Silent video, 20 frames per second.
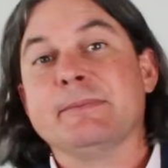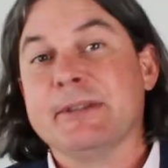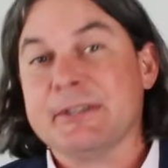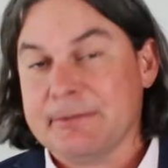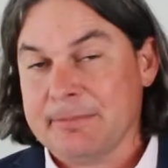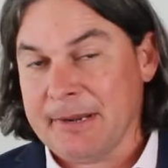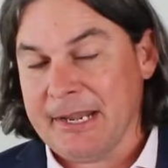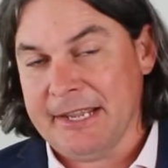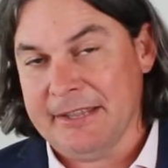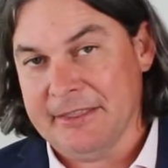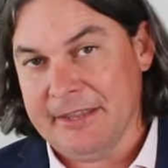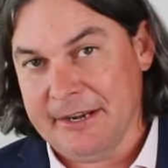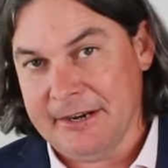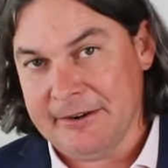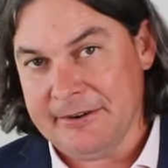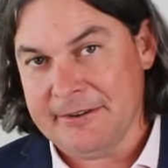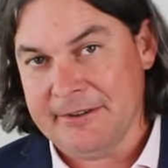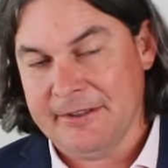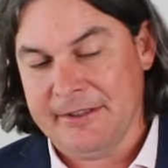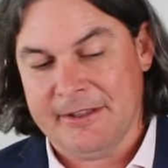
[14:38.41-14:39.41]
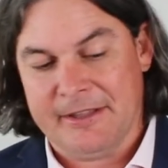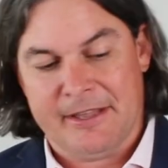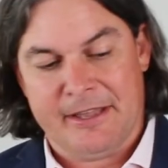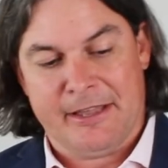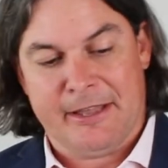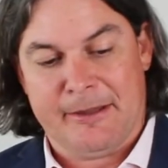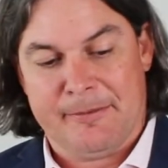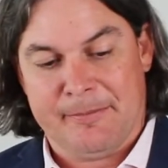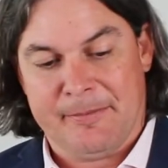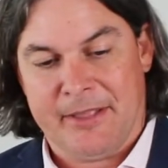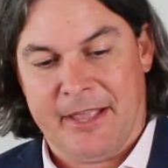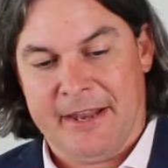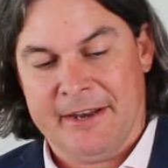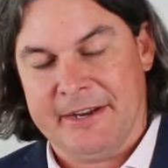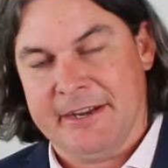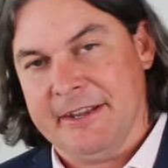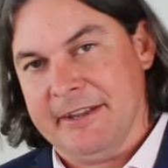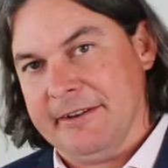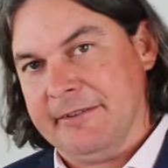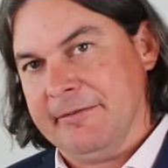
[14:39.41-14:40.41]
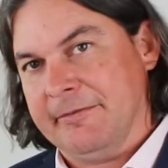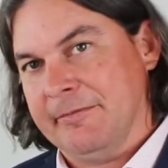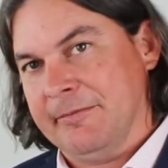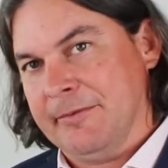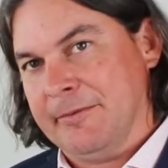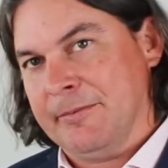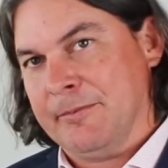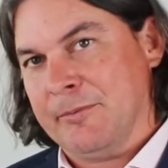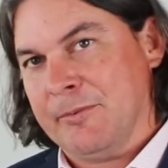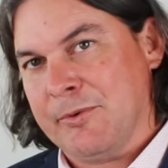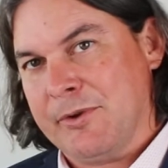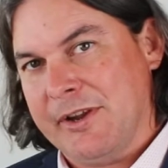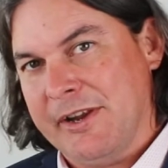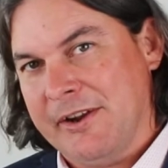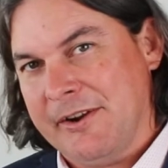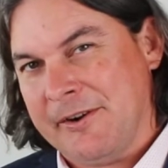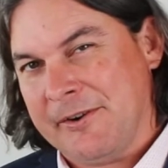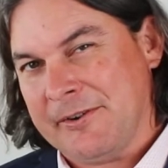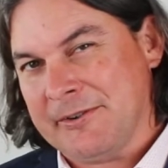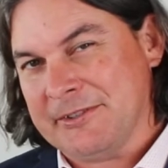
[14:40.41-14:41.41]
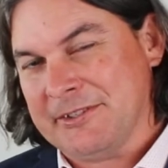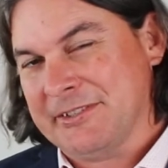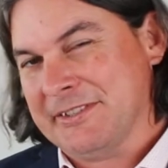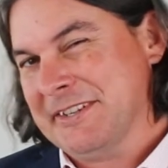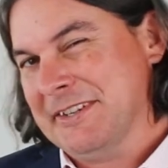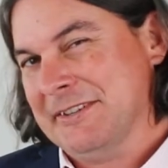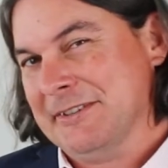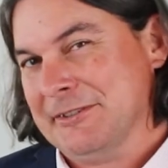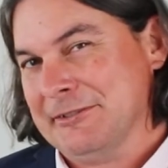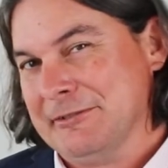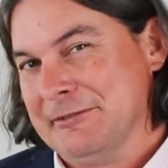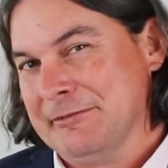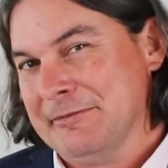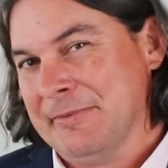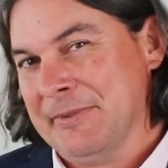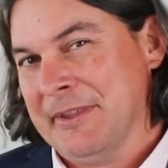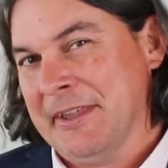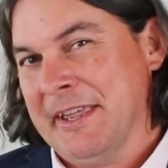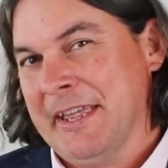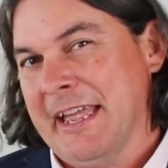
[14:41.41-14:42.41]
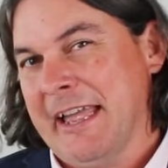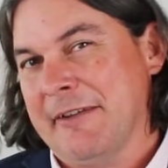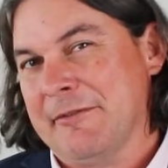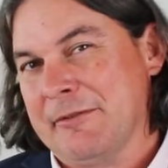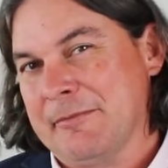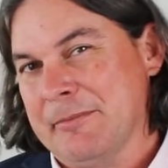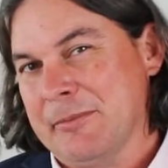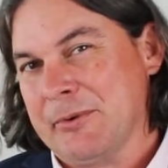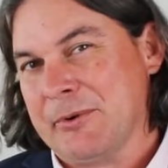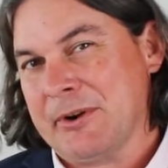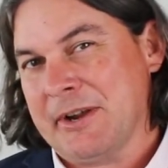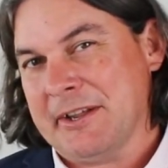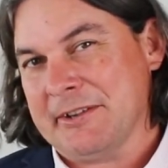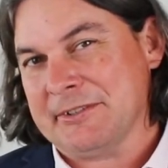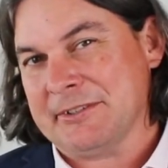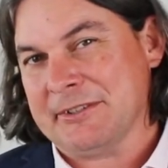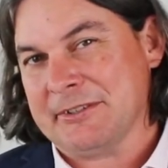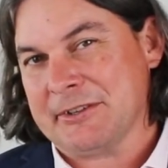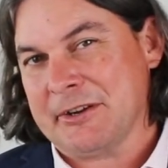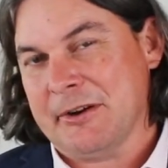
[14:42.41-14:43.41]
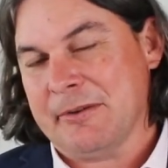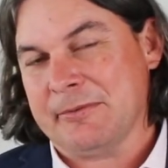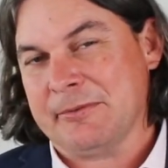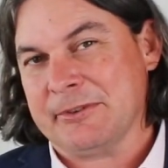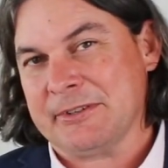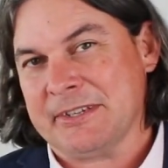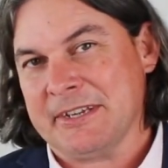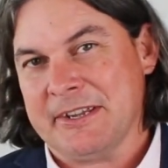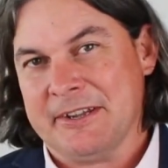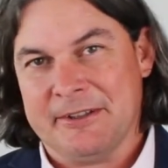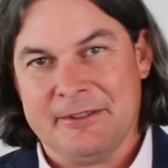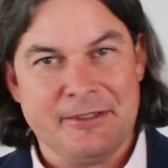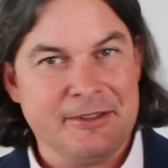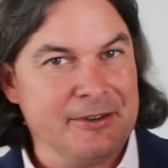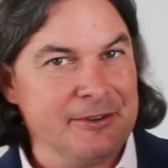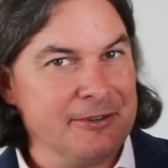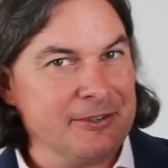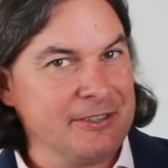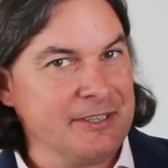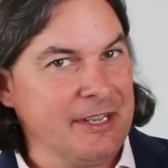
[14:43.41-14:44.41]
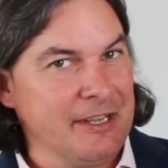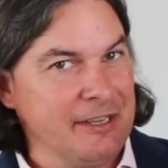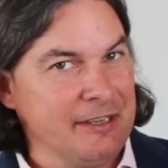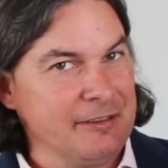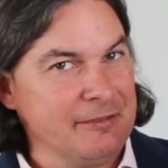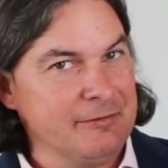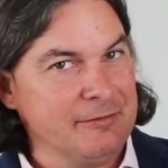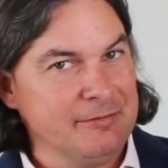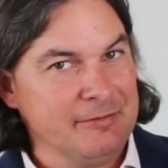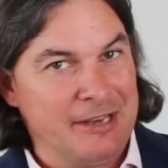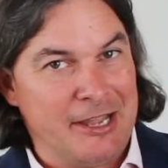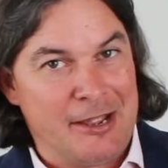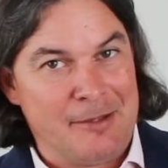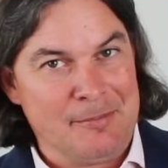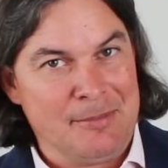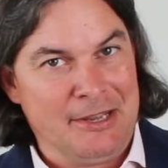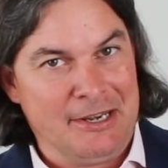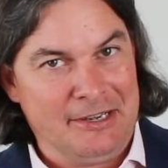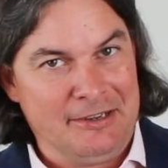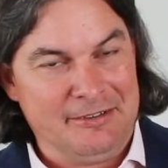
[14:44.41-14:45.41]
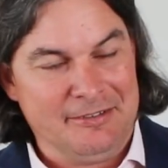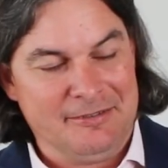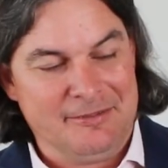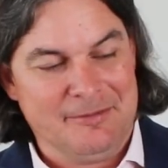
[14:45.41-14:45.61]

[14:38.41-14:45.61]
much pain there. Um, and again, we are still having more houses go up for sale than are selling. Not many,